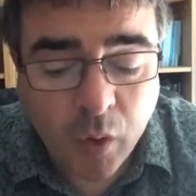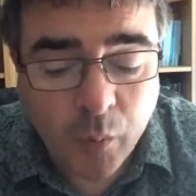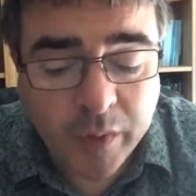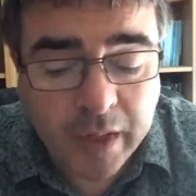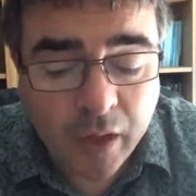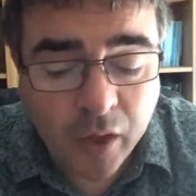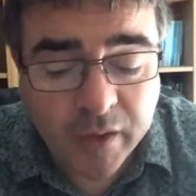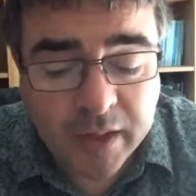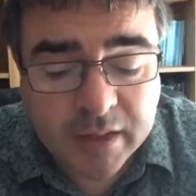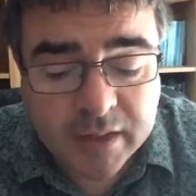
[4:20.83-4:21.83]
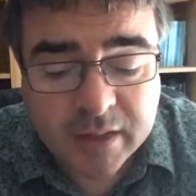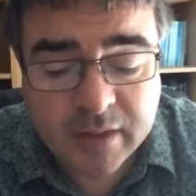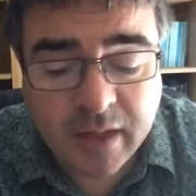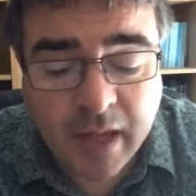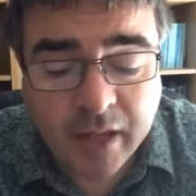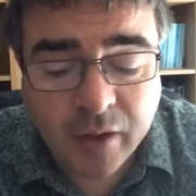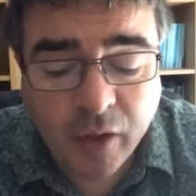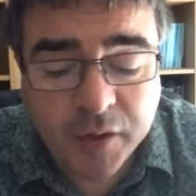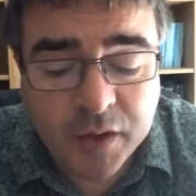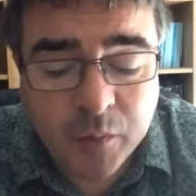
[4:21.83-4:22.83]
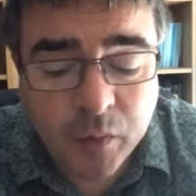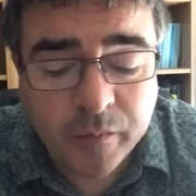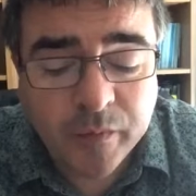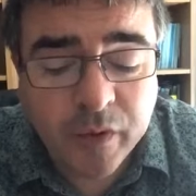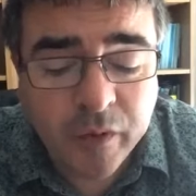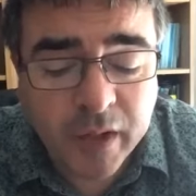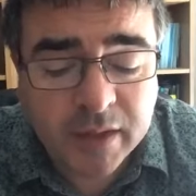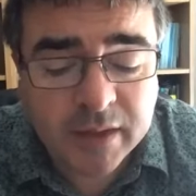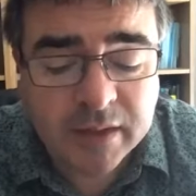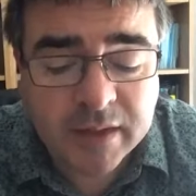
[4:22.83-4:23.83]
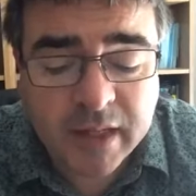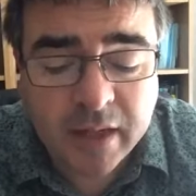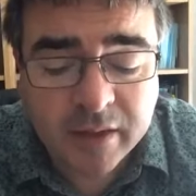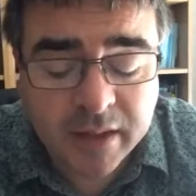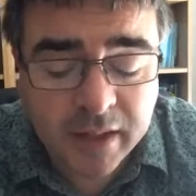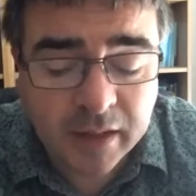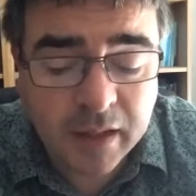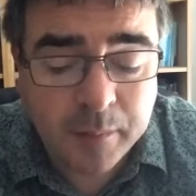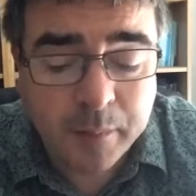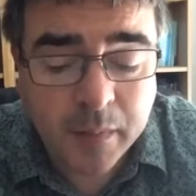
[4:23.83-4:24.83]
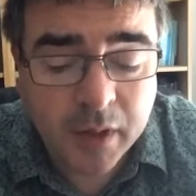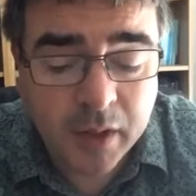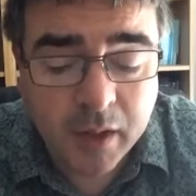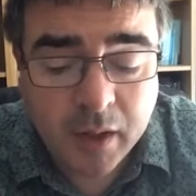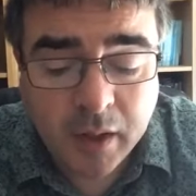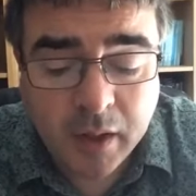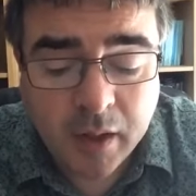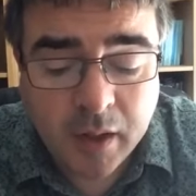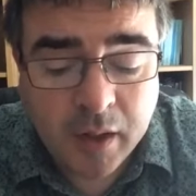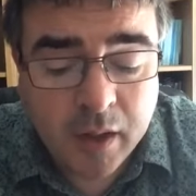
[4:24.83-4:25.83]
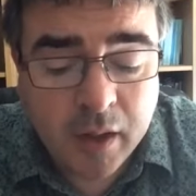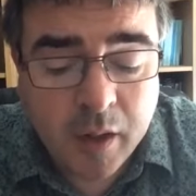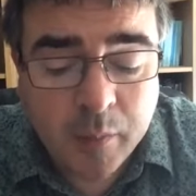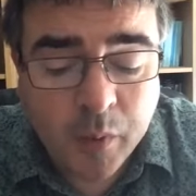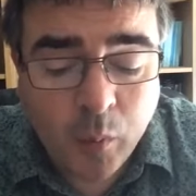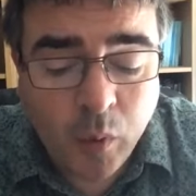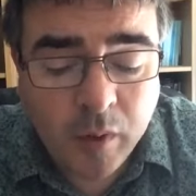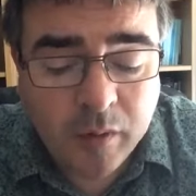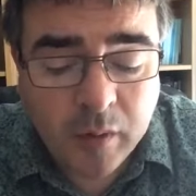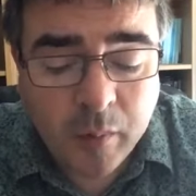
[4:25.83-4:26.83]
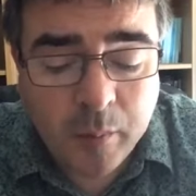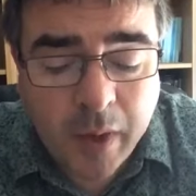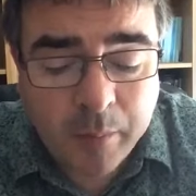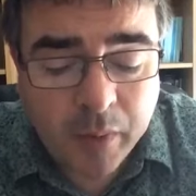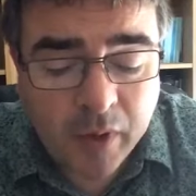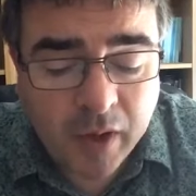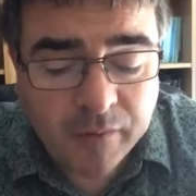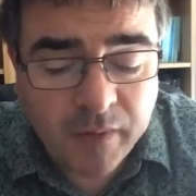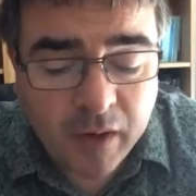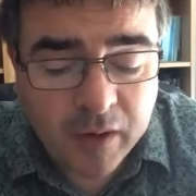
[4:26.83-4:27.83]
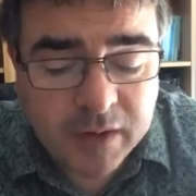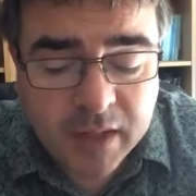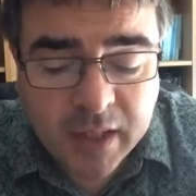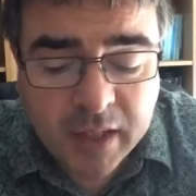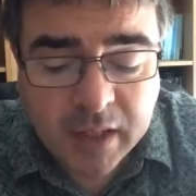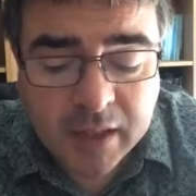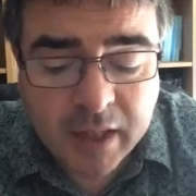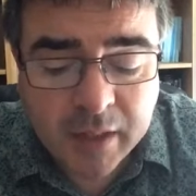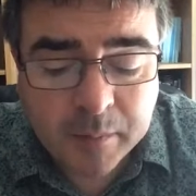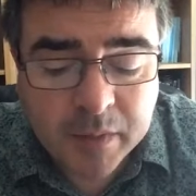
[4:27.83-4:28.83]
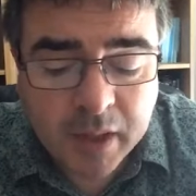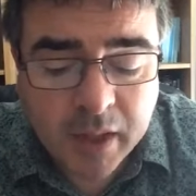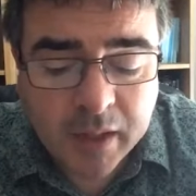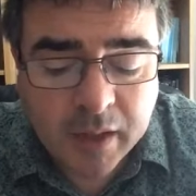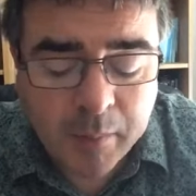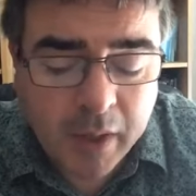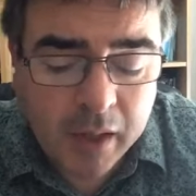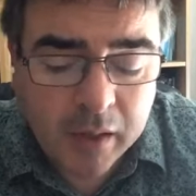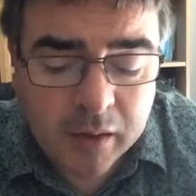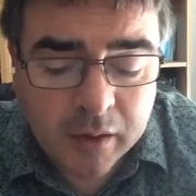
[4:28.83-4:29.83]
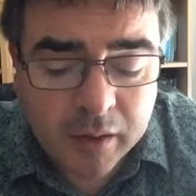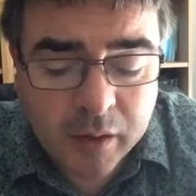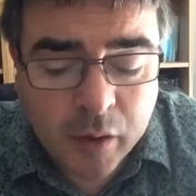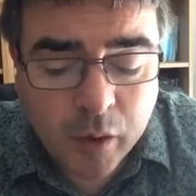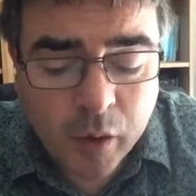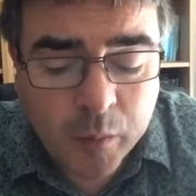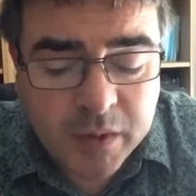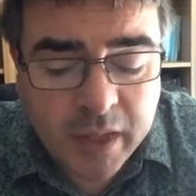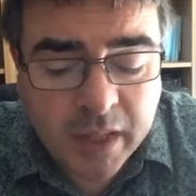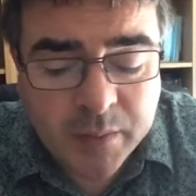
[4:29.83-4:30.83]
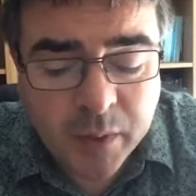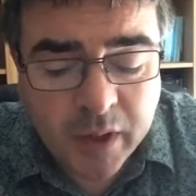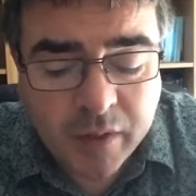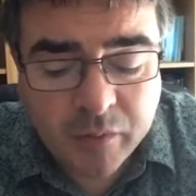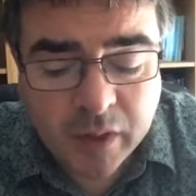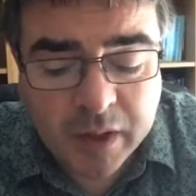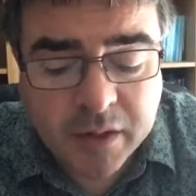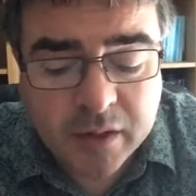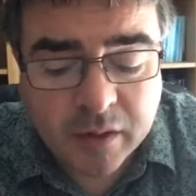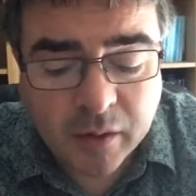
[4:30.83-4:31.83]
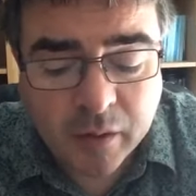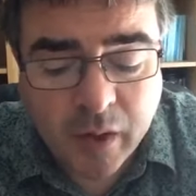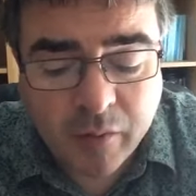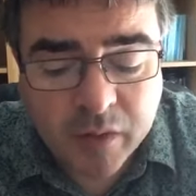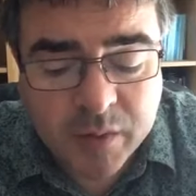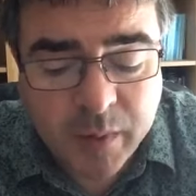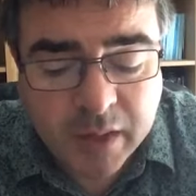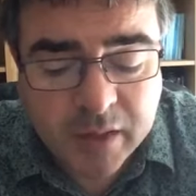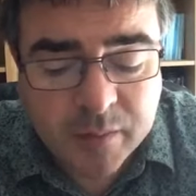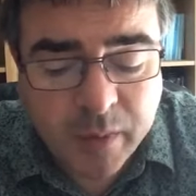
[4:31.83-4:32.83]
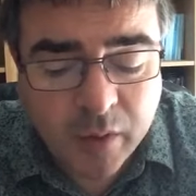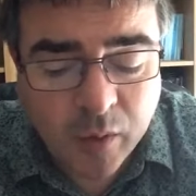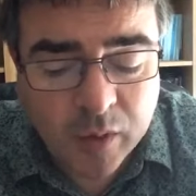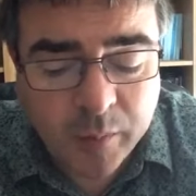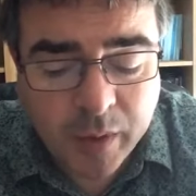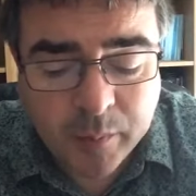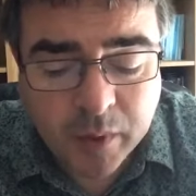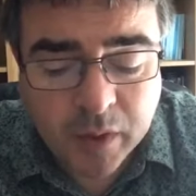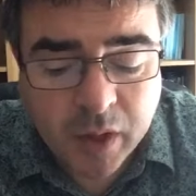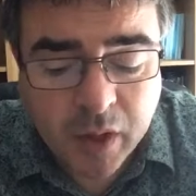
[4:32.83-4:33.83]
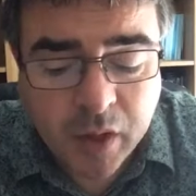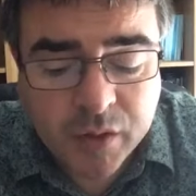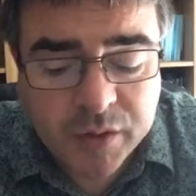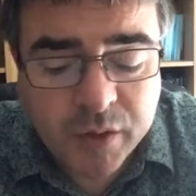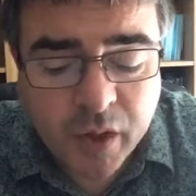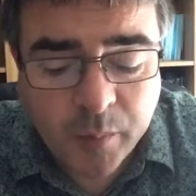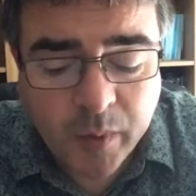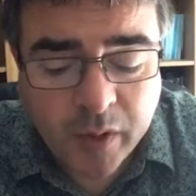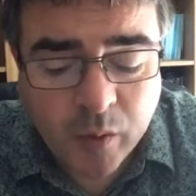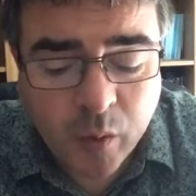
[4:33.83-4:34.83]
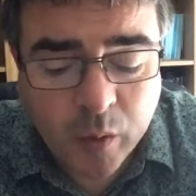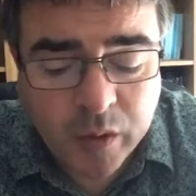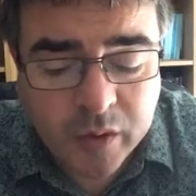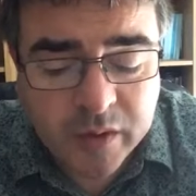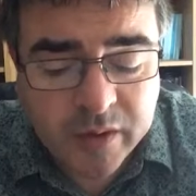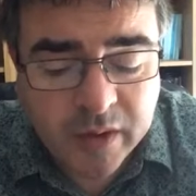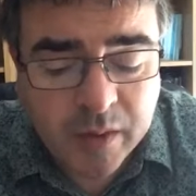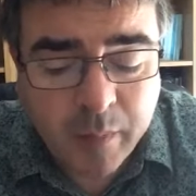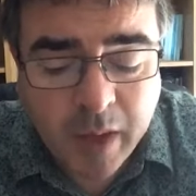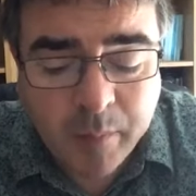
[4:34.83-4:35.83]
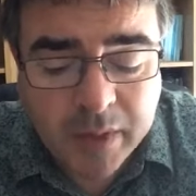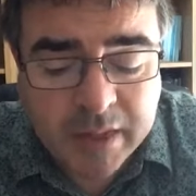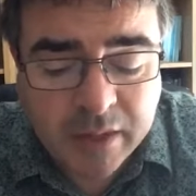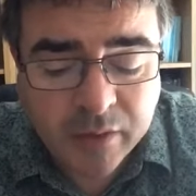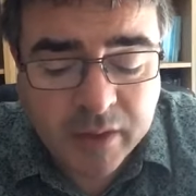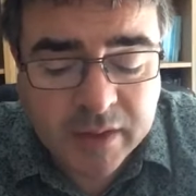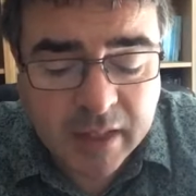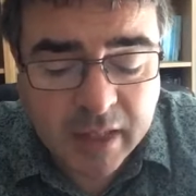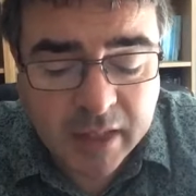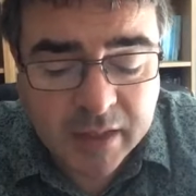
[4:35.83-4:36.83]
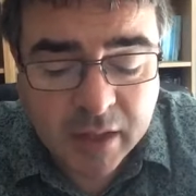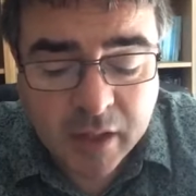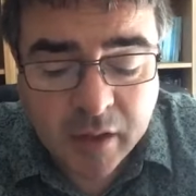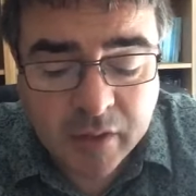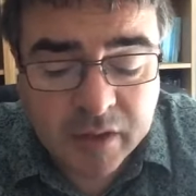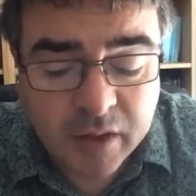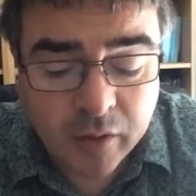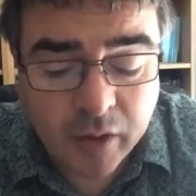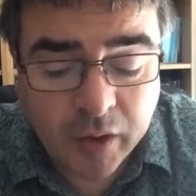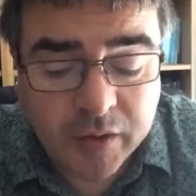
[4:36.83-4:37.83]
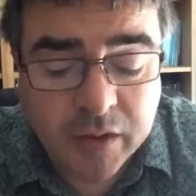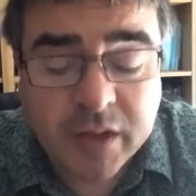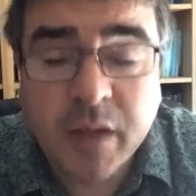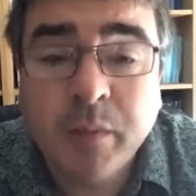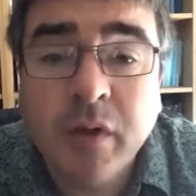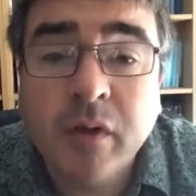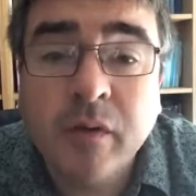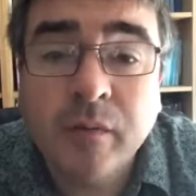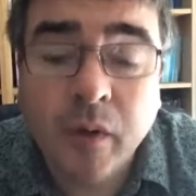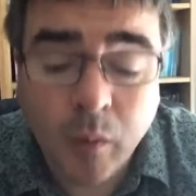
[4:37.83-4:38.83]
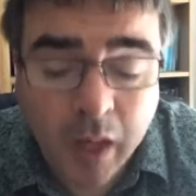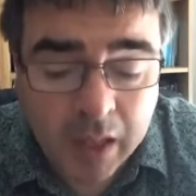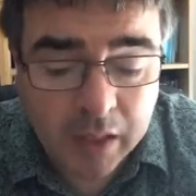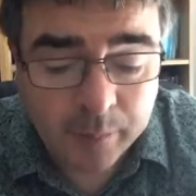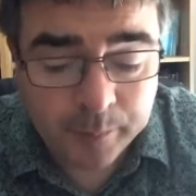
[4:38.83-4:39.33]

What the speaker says: When they heard this, the high council were furious and decided to kill them. But one member, a Pharisee named Gamaliel, who was an expert in religious law and respected by all the people, stood up and ordered that the men be sent outside the council chamber for a while.